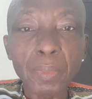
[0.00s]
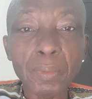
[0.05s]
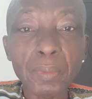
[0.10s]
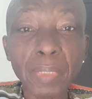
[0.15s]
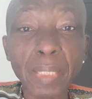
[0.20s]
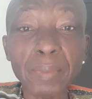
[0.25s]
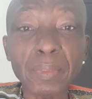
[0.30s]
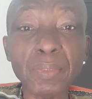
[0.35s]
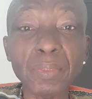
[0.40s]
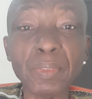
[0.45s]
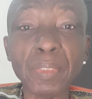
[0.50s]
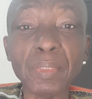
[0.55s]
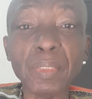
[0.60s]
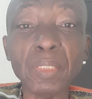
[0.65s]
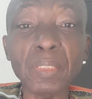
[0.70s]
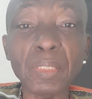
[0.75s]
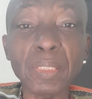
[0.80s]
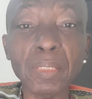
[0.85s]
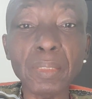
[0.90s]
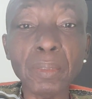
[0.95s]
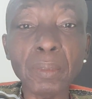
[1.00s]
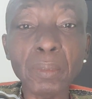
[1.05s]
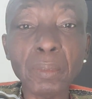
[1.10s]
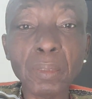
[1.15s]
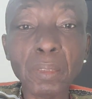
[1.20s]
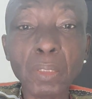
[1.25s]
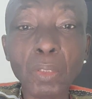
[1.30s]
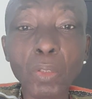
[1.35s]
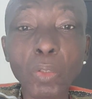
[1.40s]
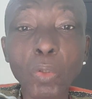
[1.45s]
That is the
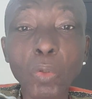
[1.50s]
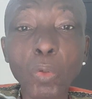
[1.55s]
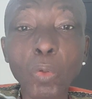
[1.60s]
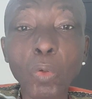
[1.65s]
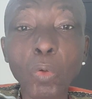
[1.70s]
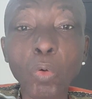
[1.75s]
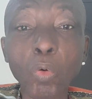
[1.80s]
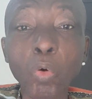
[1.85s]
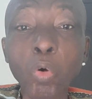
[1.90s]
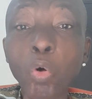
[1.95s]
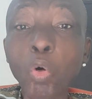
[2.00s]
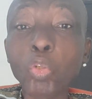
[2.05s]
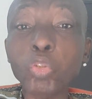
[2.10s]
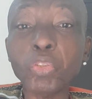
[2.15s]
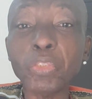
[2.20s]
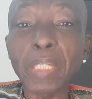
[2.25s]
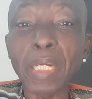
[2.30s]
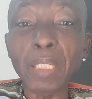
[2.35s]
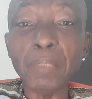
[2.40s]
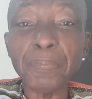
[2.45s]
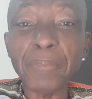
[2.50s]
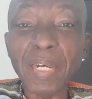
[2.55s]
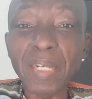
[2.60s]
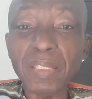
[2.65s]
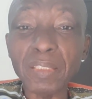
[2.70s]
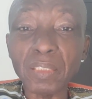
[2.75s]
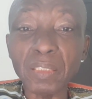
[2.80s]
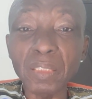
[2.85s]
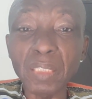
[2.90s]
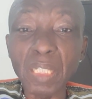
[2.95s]
reason whosoever
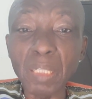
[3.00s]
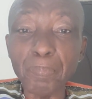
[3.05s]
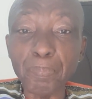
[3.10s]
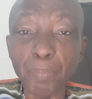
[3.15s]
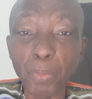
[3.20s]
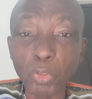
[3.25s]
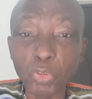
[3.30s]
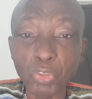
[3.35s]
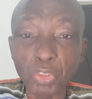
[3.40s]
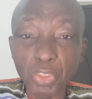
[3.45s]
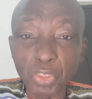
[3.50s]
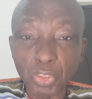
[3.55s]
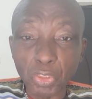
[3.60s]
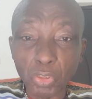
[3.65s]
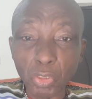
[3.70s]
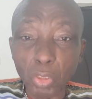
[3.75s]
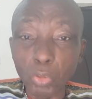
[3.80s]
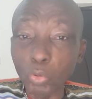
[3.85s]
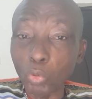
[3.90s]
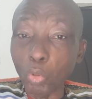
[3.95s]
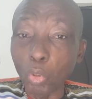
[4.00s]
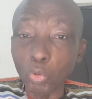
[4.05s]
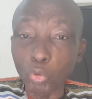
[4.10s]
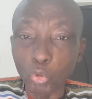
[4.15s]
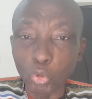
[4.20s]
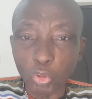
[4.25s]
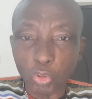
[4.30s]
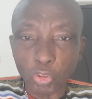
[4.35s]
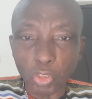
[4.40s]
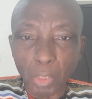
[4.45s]
is in a position to
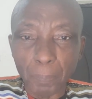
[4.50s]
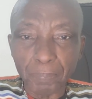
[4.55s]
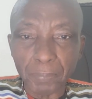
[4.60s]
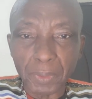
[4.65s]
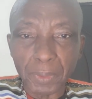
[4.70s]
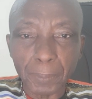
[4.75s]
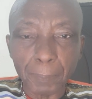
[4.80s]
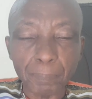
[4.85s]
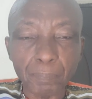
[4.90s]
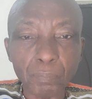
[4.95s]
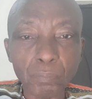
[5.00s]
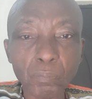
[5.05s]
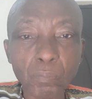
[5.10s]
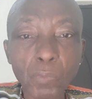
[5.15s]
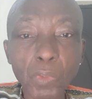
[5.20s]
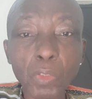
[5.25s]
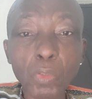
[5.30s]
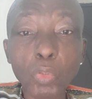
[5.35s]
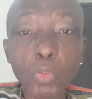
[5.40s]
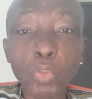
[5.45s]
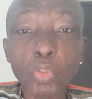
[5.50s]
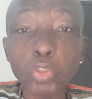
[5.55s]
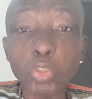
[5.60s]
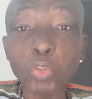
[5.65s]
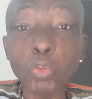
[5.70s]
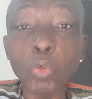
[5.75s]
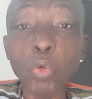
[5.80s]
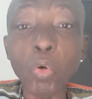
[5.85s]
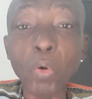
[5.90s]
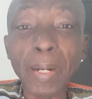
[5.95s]
do something
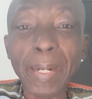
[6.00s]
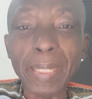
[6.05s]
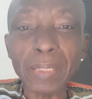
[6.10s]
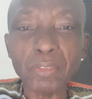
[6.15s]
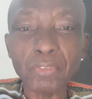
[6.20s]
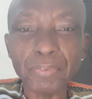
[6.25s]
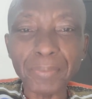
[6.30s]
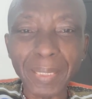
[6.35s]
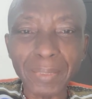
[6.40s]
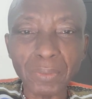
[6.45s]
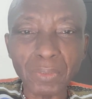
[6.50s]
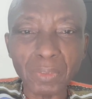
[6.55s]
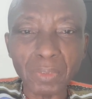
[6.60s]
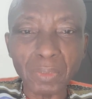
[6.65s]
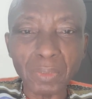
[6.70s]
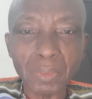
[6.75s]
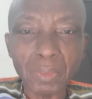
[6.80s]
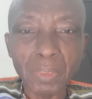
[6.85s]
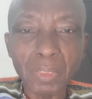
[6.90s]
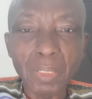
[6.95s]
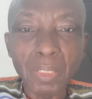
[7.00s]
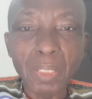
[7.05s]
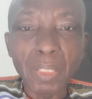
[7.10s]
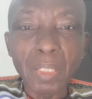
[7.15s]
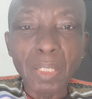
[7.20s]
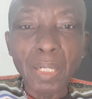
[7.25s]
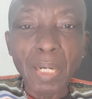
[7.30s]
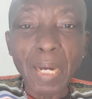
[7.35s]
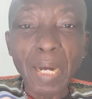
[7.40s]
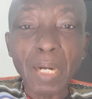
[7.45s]
should act fast
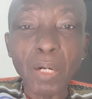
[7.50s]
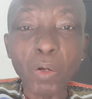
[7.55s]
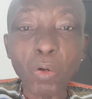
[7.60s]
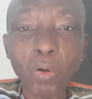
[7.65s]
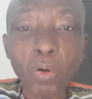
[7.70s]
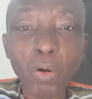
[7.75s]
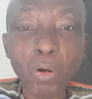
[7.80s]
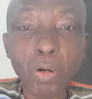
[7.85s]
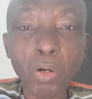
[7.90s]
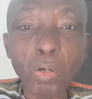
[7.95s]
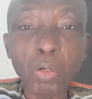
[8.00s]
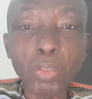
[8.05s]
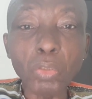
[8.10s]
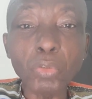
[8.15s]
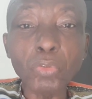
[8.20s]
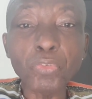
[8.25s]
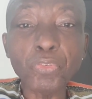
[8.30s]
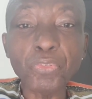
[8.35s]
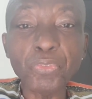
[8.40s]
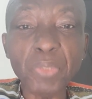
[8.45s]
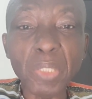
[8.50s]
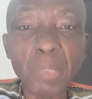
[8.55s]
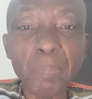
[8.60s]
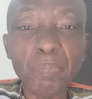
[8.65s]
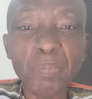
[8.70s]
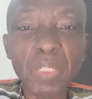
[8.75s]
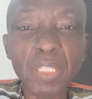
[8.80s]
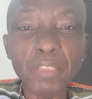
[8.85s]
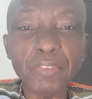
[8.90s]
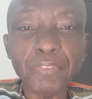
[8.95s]
and call
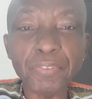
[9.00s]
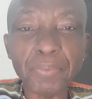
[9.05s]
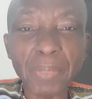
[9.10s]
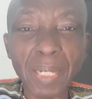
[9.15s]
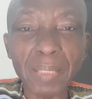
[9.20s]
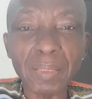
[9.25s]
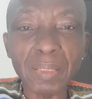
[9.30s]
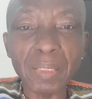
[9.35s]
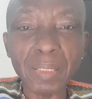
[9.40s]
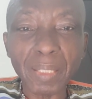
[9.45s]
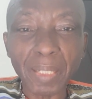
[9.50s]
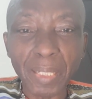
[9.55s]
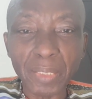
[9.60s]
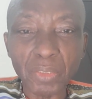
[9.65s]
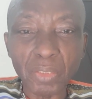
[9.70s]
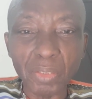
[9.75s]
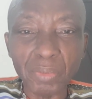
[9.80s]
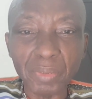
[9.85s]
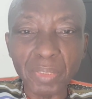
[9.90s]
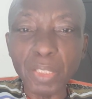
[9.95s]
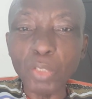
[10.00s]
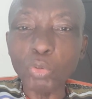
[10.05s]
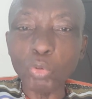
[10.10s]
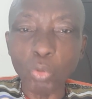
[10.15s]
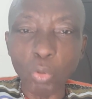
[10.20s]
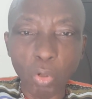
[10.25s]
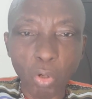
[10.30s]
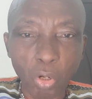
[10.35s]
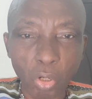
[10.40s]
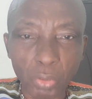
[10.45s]
Femi Fani Kayode
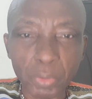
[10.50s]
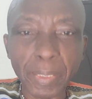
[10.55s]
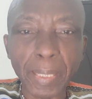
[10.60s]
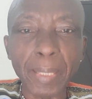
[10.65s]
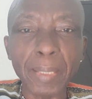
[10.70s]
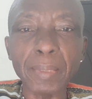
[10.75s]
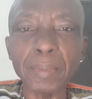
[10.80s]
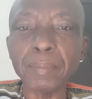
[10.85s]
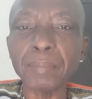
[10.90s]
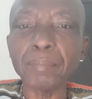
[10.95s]
to order.